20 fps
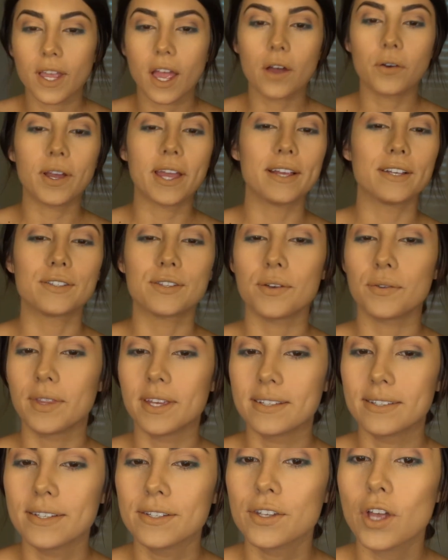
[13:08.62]
Okay, so
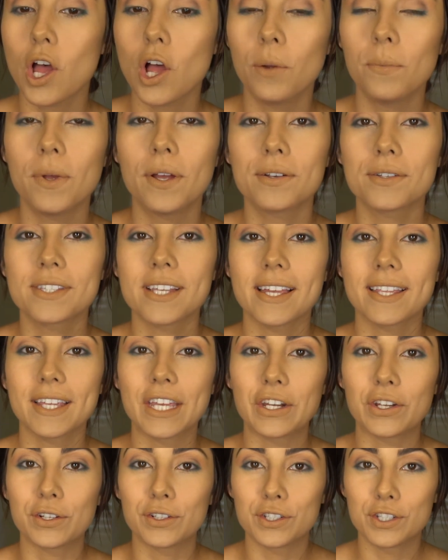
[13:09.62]
this is almost a
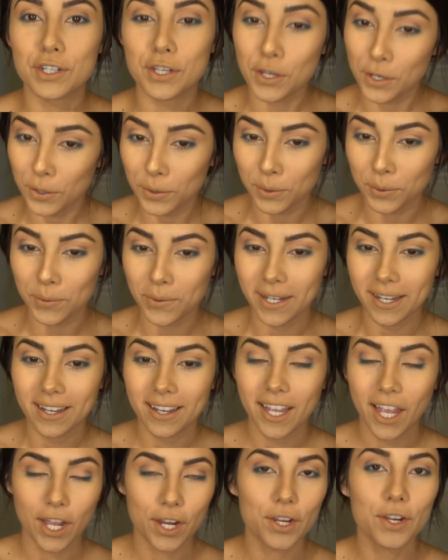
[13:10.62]
little too
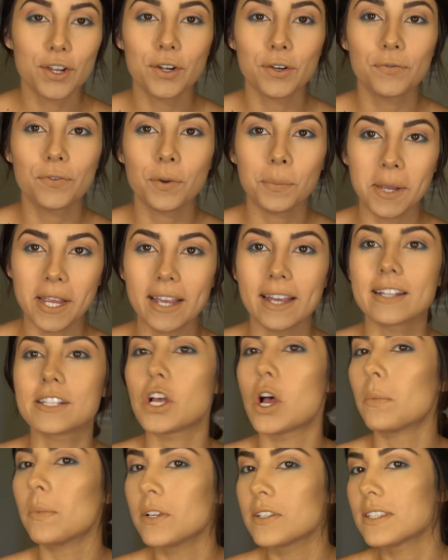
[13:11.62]
nude for me. It's
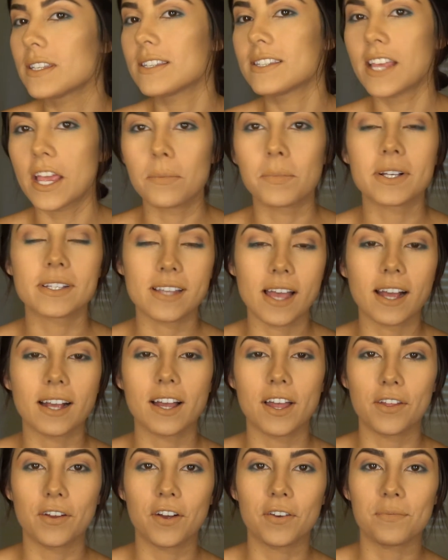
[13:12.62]
almost the same exact
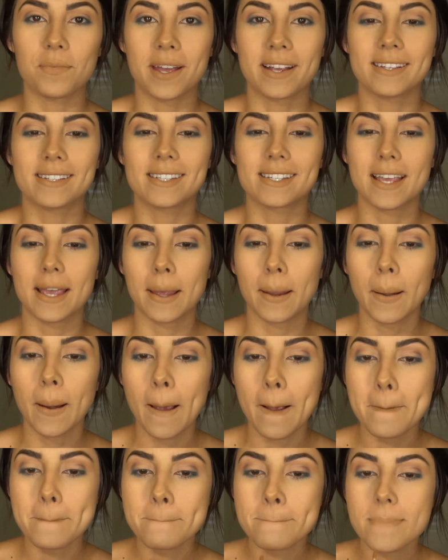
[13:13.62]
color of my skin.
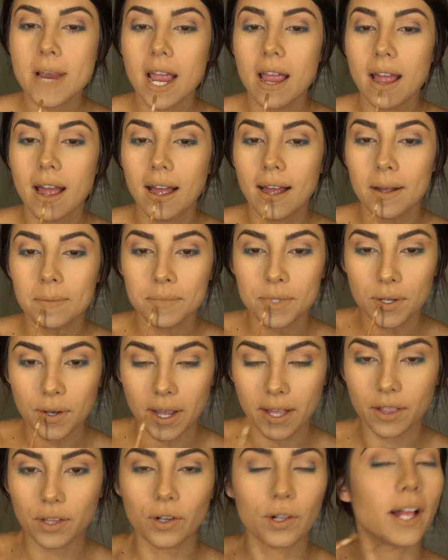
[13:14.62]
So
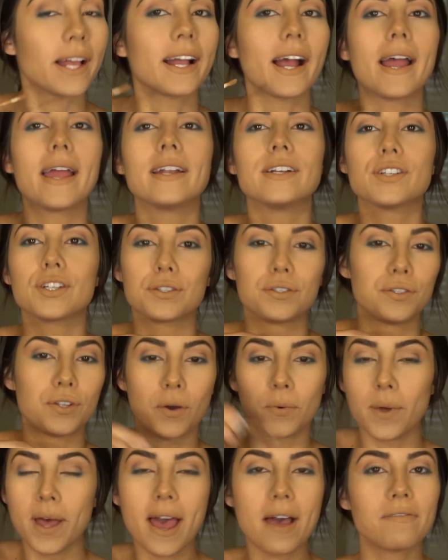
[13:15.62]
I look like I just
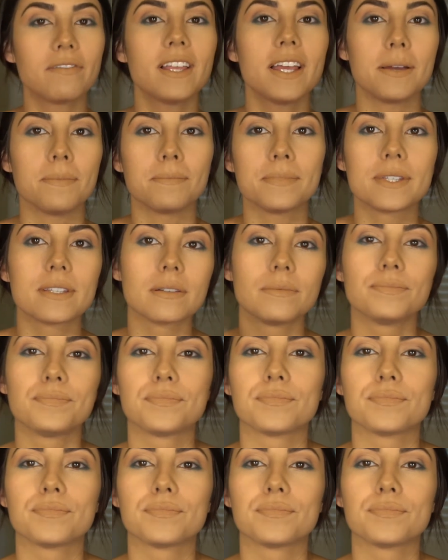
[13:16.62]
don't have lips.